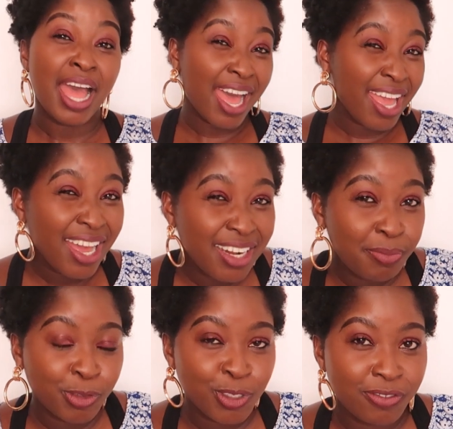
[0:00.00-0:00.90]
I
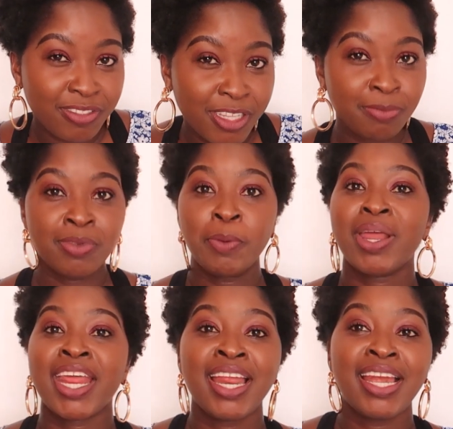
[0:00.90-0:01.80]
had most of them,
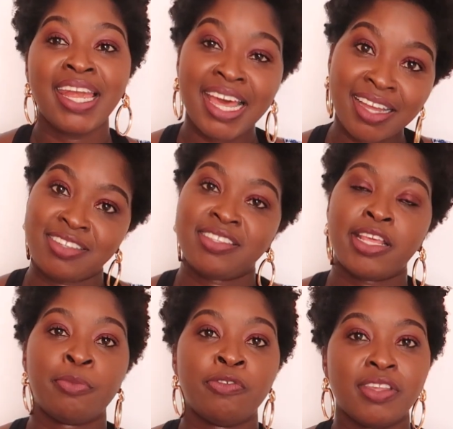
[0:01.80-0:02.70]
but I lacked
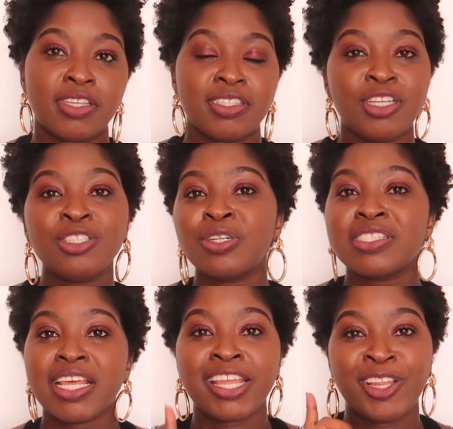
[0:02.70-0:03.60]
some of the
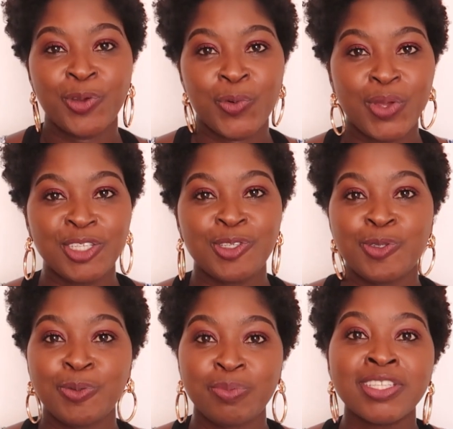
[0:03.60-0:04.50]
essentials, and I don't want you
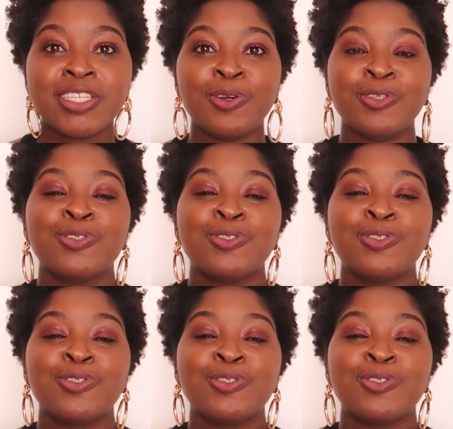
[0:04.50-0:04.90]
to miss out.